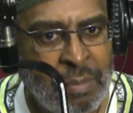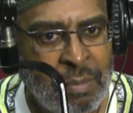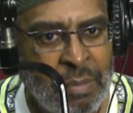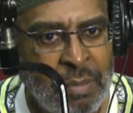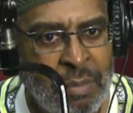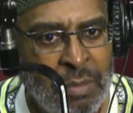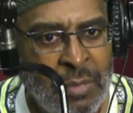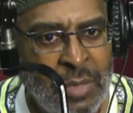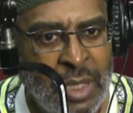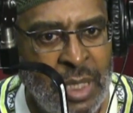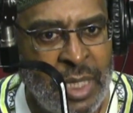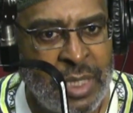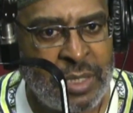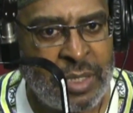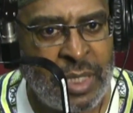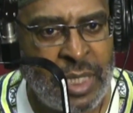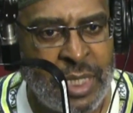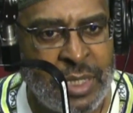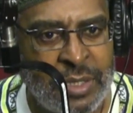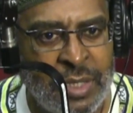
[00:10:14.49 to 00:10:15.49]
Wow.
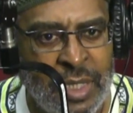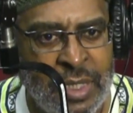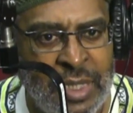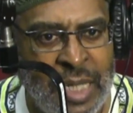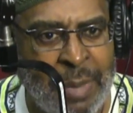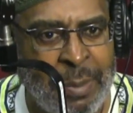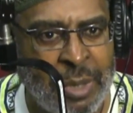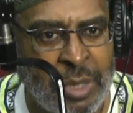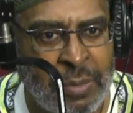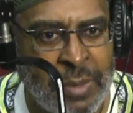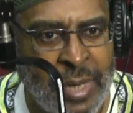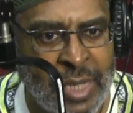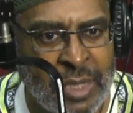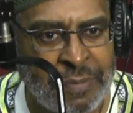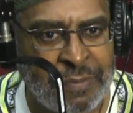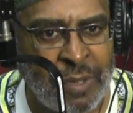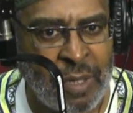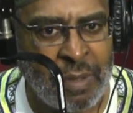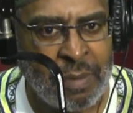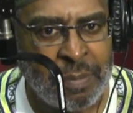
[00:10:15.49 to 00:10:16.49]
It's it's the Democrats'
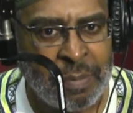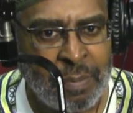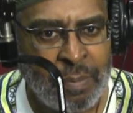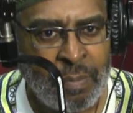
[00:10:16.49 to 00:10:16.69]
fault.